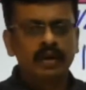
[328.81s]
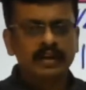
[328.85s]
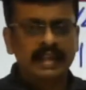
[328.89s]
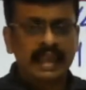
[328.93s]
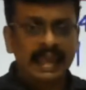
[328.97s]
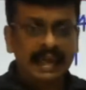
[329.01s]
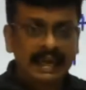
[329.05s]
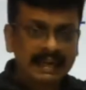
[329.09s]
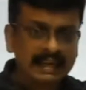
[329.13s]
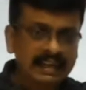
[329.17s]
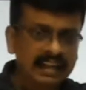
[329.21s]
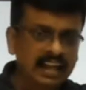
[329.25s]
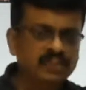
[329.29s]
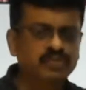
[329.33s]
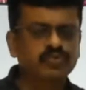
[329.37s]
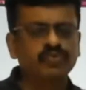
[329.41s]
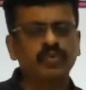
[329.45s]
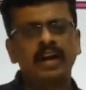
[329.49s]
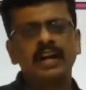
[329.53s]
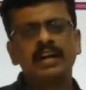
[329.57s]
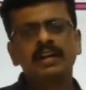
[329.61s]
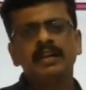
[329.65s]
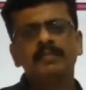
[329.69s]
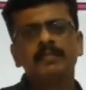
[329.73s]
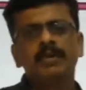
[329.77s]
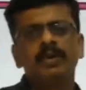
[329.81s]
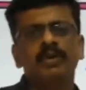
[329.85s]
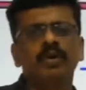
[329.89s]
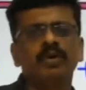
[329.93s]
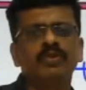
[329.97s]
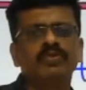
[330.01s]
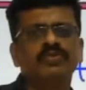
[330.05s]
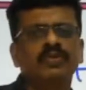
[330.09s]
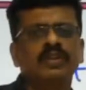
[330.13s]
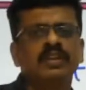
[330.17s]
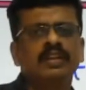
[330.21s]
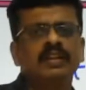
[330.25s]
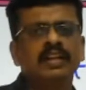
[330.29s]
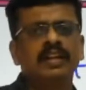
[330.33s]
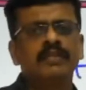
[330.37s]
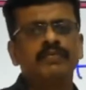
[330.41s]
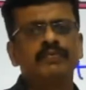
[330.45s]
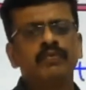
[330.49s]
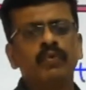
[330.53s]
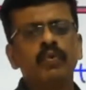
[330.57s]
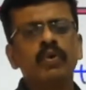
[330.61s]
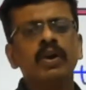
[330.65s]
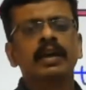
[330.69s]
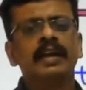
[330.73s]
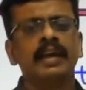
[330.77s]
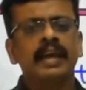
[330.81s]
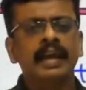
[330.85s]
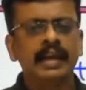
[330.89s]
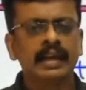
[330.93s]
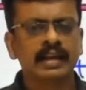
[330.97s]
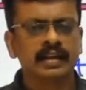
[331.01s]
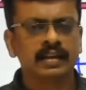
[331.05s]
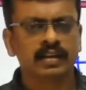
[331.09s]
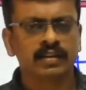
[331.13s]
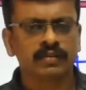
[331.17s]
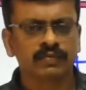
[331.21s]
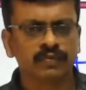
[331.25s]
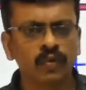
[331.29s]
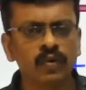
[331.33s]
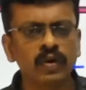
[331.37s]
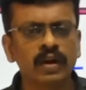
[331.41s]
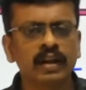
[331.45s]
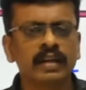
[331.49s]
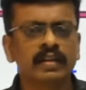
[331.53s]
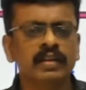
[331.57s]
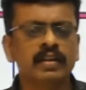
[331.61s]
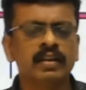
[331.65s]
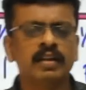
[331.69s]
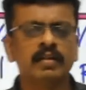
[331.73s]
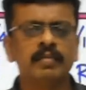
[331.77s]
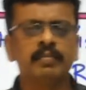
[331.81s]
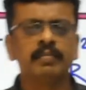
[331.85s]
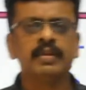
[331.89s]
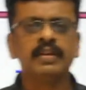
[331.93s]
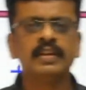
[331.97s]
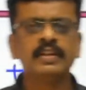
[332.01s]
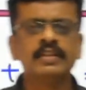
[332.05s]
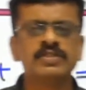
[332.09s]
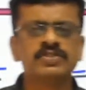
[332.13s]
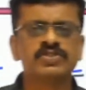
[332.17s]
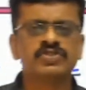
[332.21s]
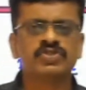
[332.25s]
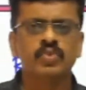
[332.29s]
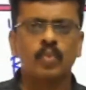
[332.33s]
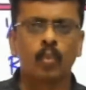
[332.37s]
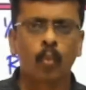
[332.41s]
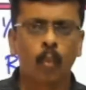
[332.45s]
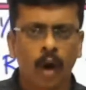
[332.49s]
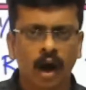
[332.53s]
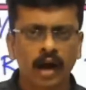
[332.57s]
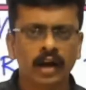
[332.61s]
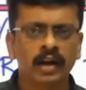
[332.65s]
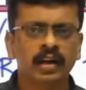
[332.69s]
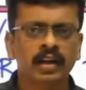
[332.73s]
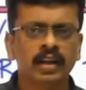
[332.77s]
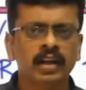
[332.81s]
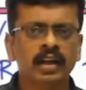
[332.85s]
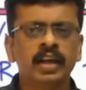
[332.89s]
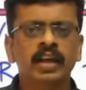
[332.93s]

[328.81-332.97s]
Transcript: taken as 1 because the full cake, full means 1.